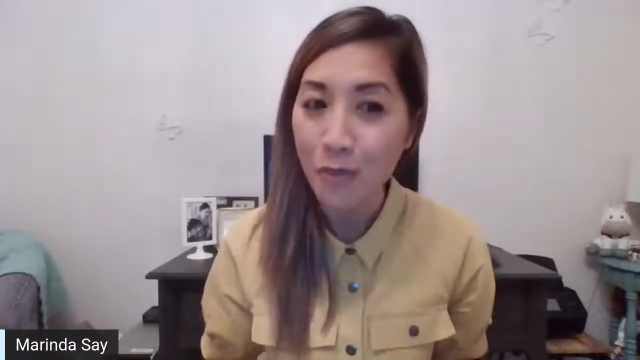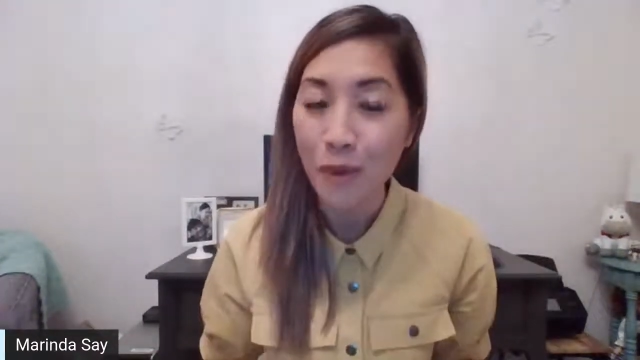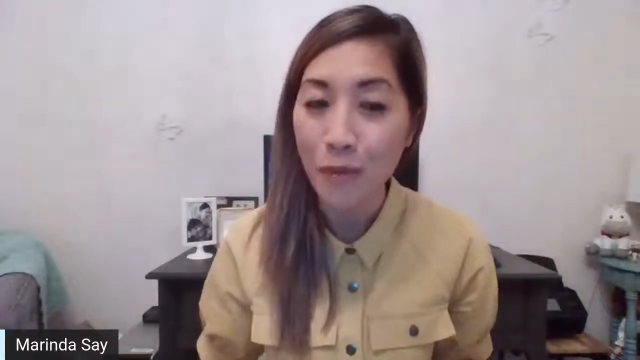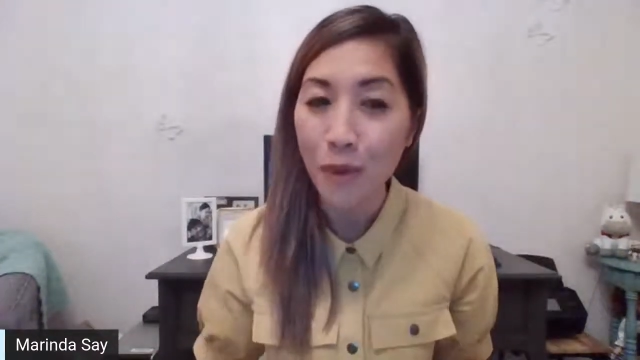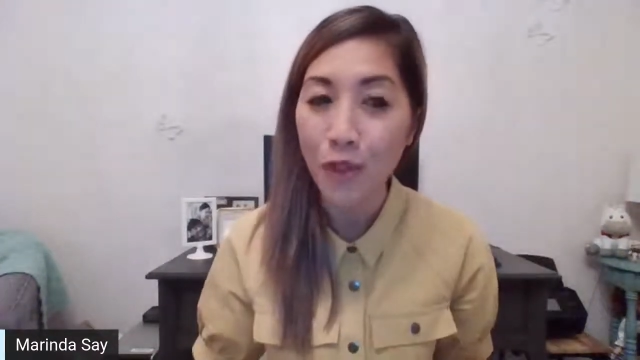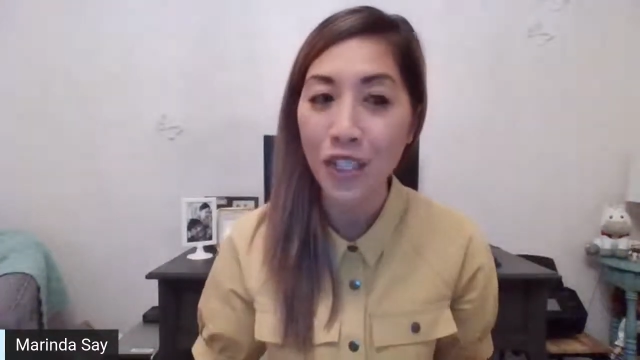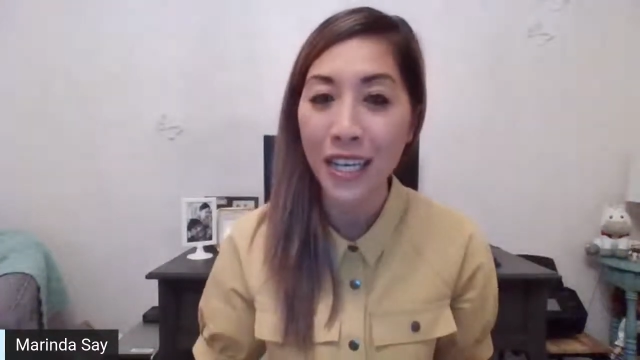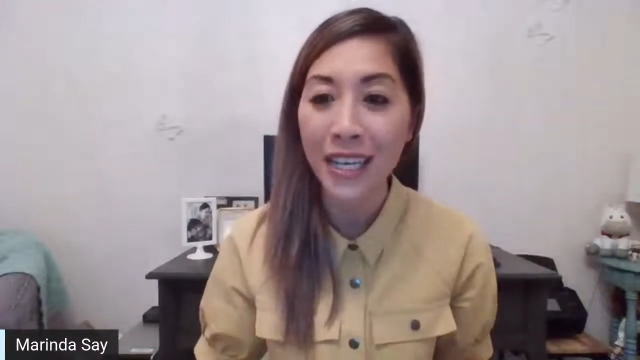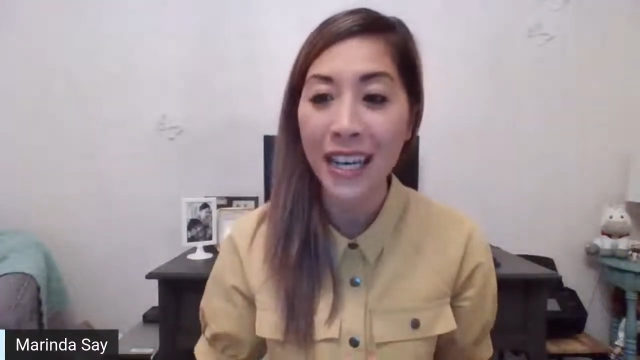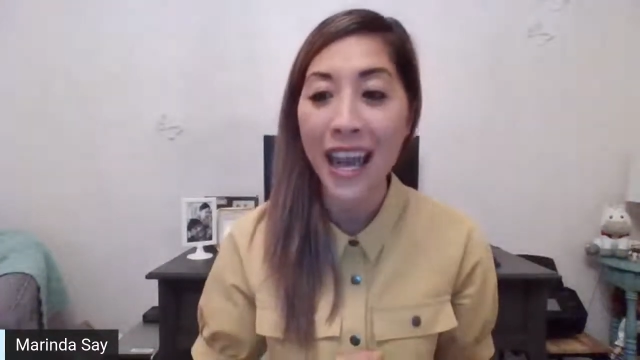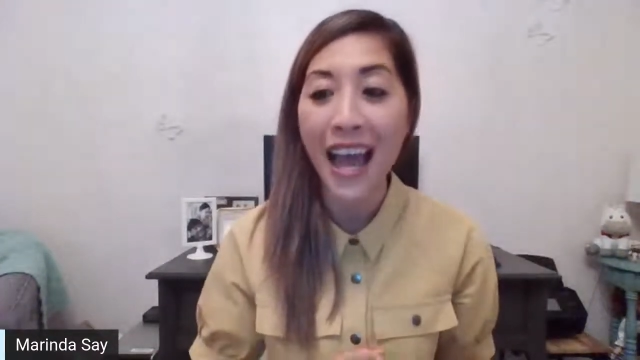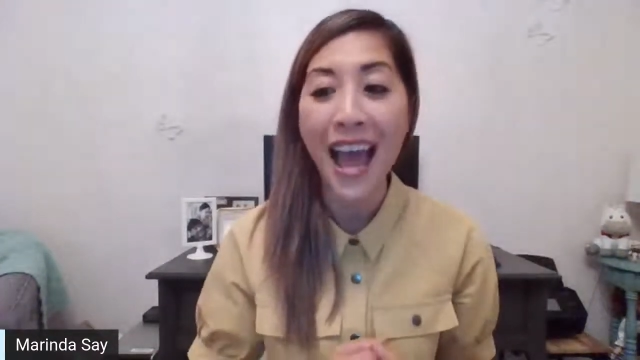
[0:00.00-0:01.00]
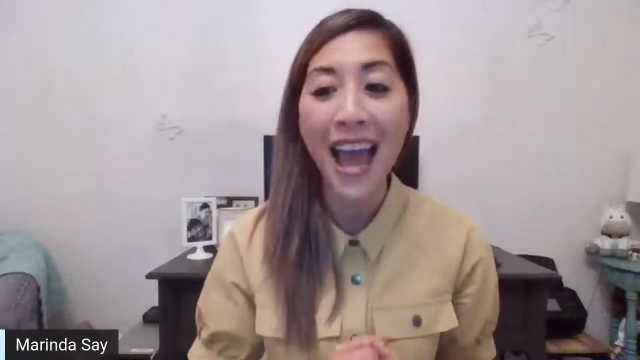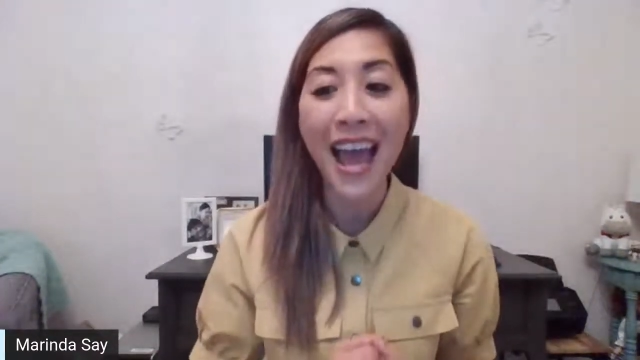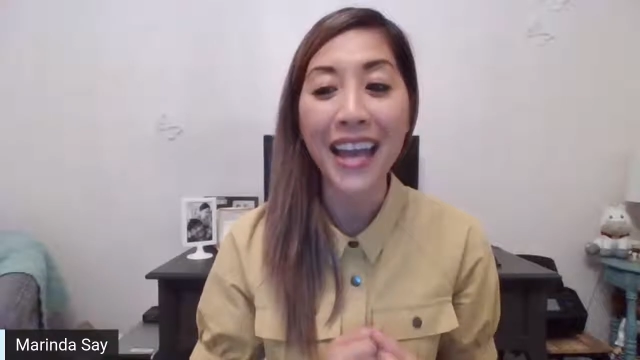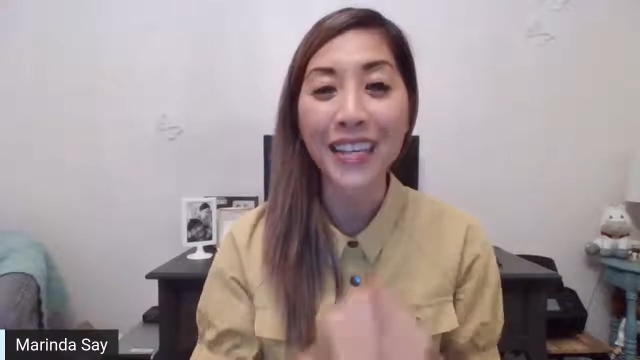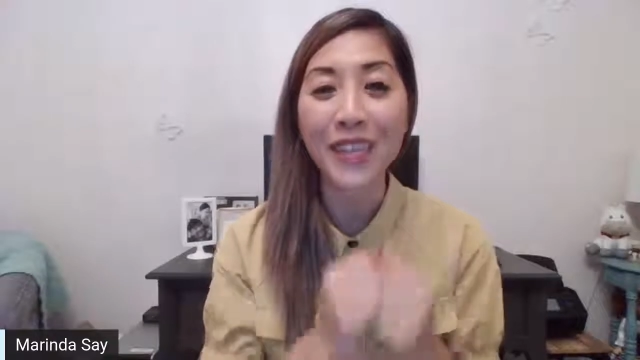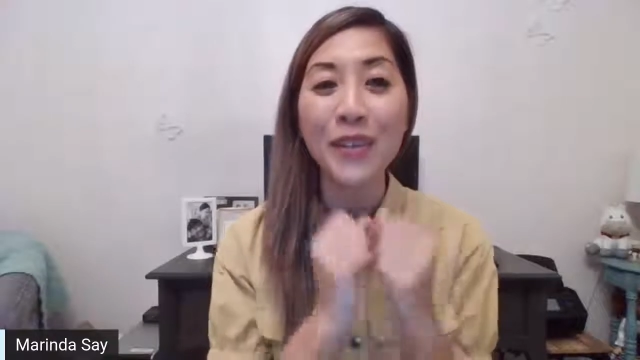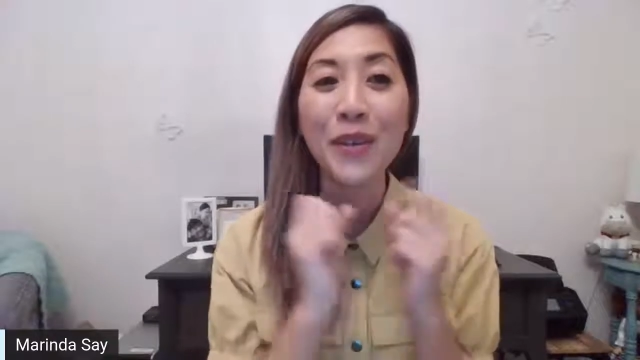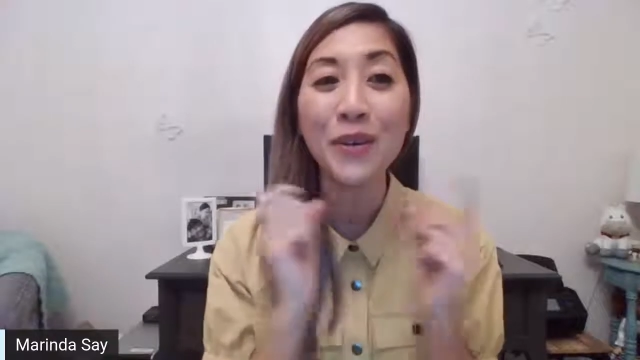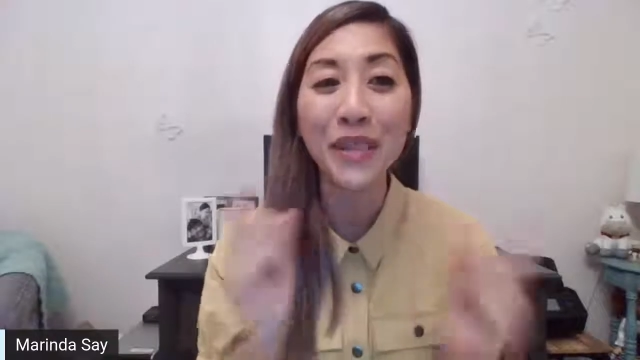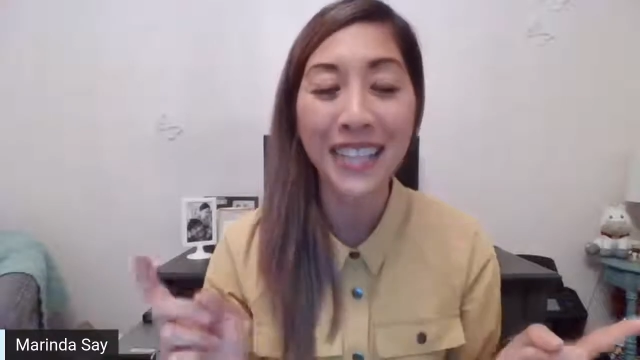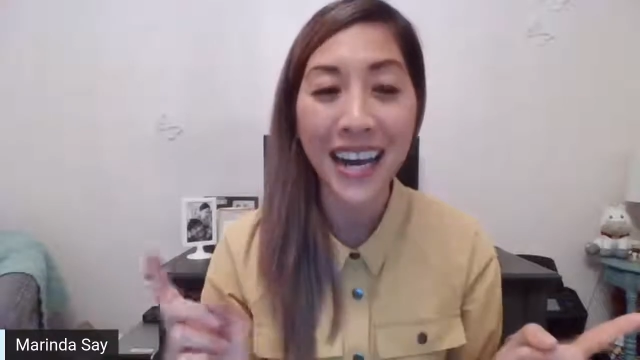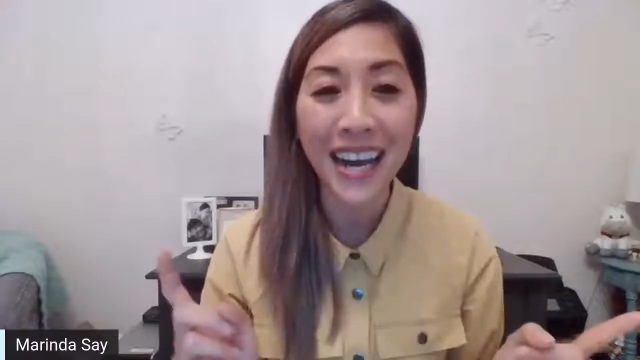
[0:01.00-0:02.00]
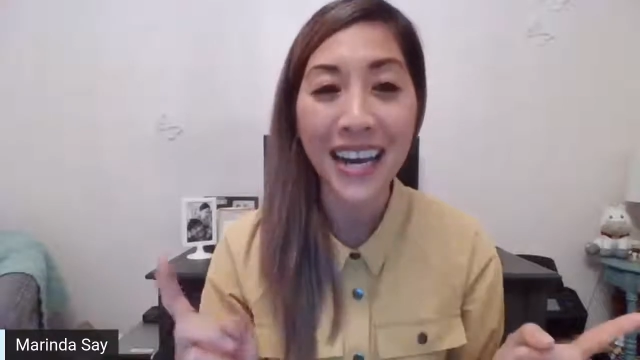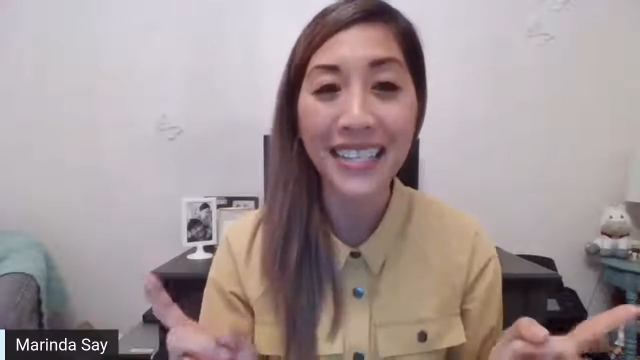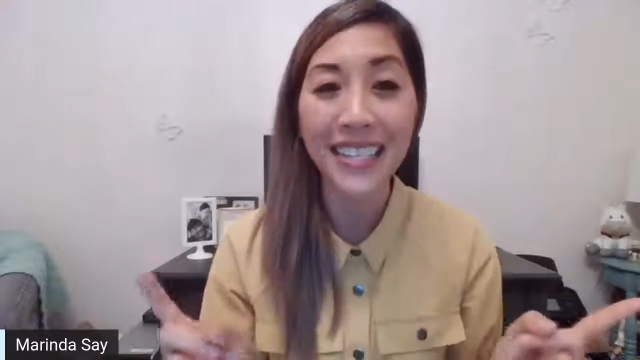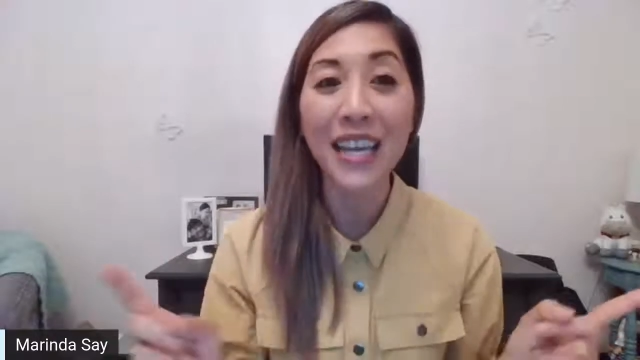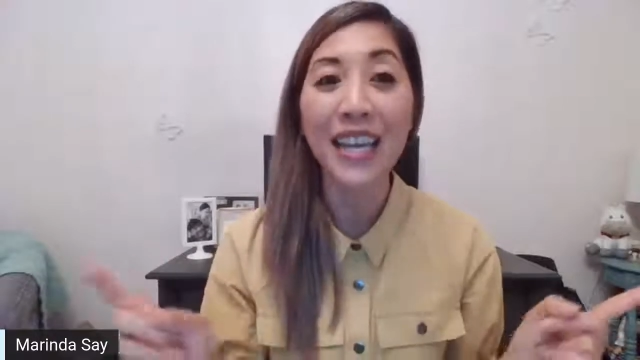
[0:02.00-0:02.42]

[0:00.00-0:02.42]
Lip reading: promotion. And you know what, guys?